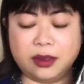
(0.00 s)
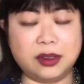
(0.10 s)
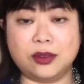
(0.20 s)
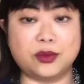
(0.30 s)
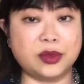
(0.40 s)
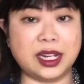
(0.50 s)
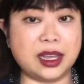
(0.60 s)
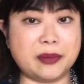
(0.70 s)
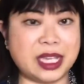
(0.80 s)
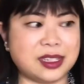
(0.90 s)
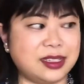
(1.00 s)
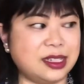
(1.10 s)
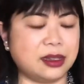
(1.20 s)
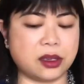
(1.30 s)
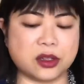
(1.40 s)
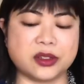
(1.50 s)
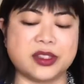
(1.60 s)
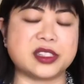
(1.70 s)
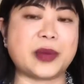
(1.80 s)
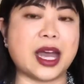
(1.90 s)
really amazing deal I got on
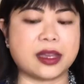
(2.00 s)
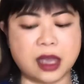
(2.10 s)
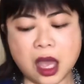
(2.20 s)
this bag.